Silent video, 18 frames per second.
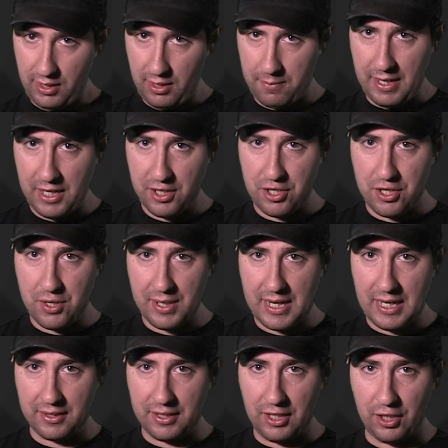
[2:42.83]
make sure you
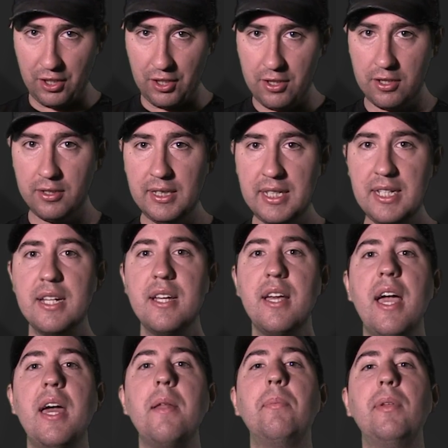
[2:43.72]
get there early
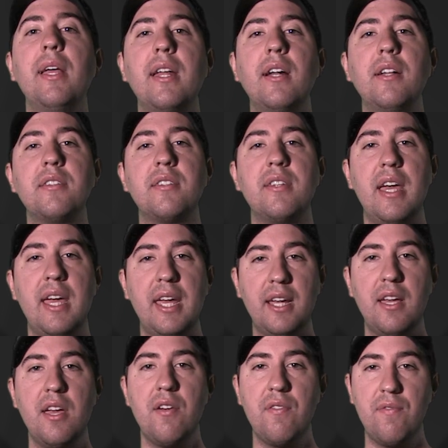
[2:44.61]
and plan on
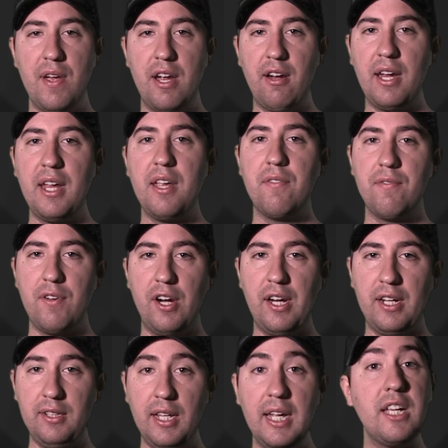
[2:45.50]
staying very,
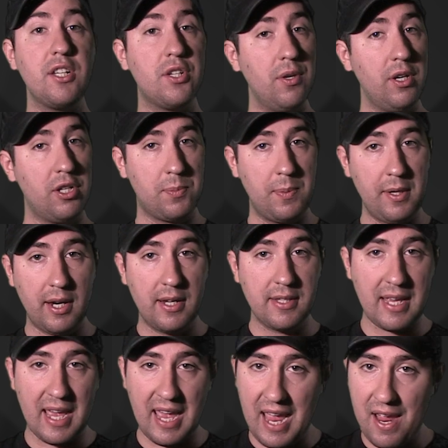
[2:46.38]
very late to
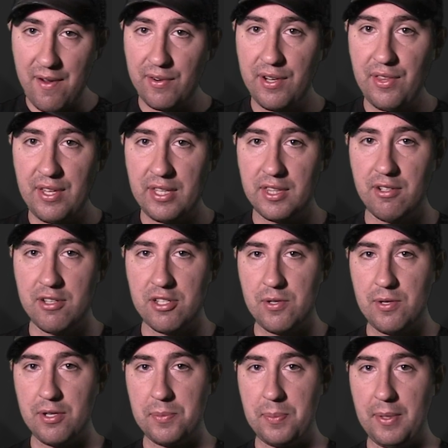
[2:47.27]
experience everything there is
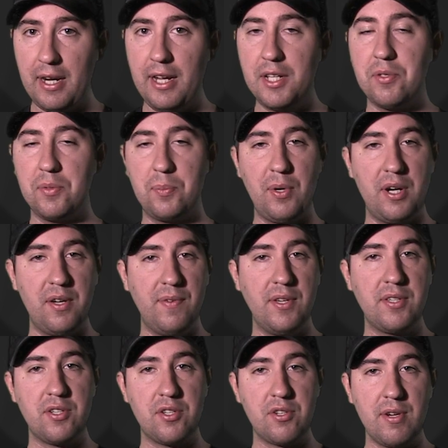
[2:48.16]
to experience with Buena
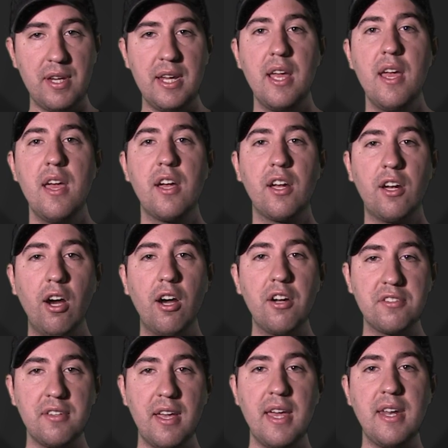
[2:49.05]
Vista Street,
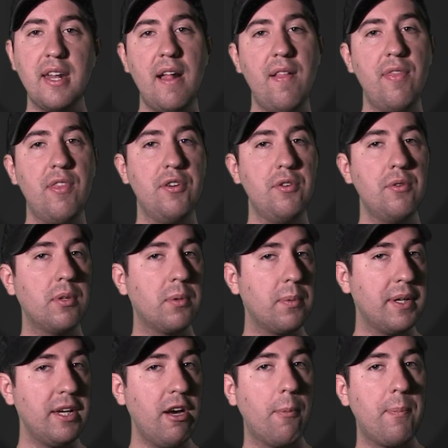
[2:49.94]
Cars Land, and the newly
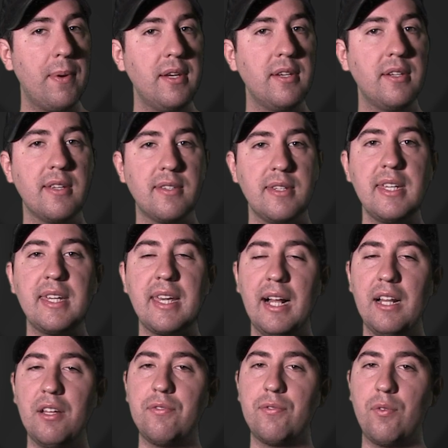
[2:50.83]
reopened Disney
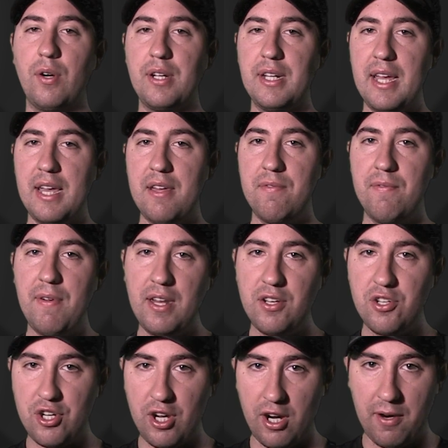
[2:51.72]
California
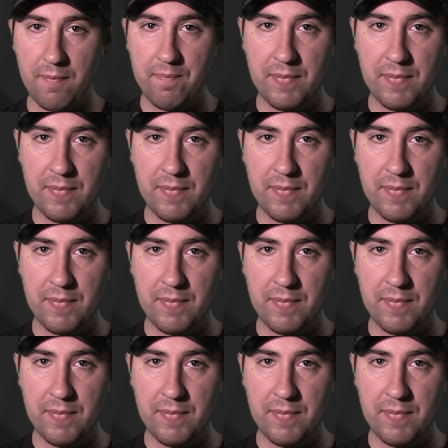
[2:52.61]
Adventure.